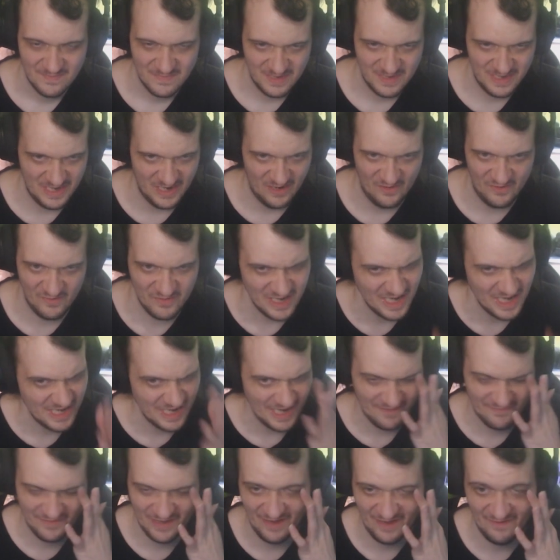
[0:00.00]
No, you're
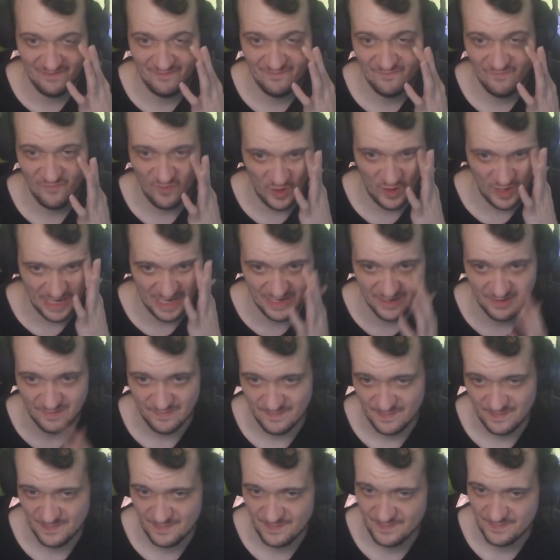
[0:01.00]
not sorry for that.
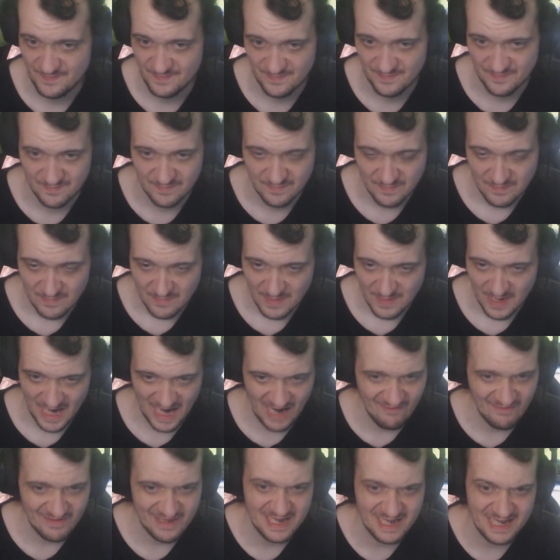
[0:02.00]

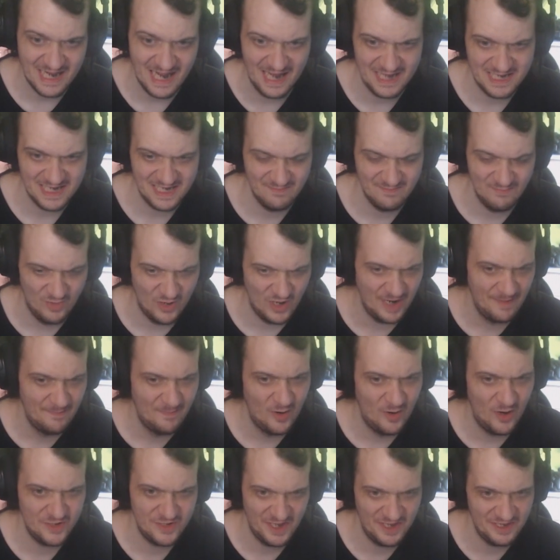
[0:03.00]
Everything else is more
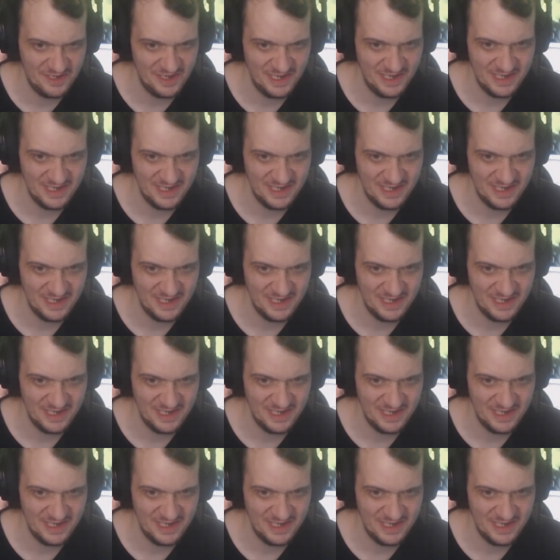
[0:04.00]
important,